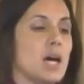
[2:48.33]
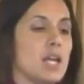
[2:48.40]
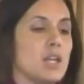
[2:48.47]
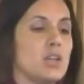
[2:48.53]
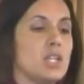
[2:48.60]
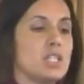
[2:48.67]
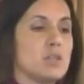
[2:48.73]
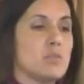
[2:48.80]

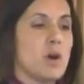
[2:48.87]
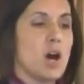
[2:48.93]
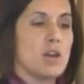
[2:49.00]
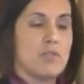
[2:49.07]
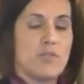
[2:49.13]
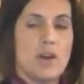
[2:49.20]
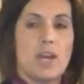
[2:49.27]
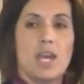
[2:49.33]
you need to
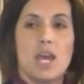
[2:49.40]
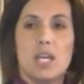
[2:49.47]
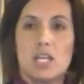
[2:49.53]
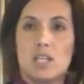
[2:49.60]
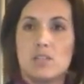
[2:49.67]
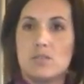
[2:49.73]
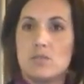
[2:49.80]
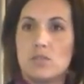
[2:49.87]
modify
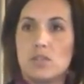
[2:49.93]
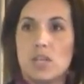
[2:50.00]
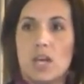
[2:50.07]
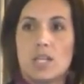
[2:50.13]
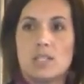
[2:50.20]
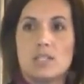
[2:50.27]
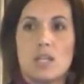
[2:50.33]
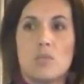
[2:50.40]
Canada's Food
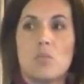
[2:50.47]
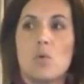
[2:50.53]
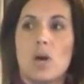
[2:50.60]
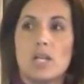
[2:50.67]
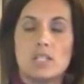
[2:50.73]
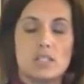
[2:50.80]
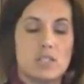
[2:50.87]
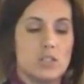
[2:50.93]
Guide
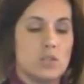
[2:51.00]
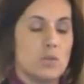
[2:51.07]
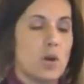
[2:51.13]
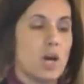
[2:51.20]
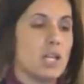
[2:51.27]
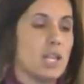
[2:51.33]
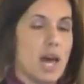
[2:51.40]
somewhat to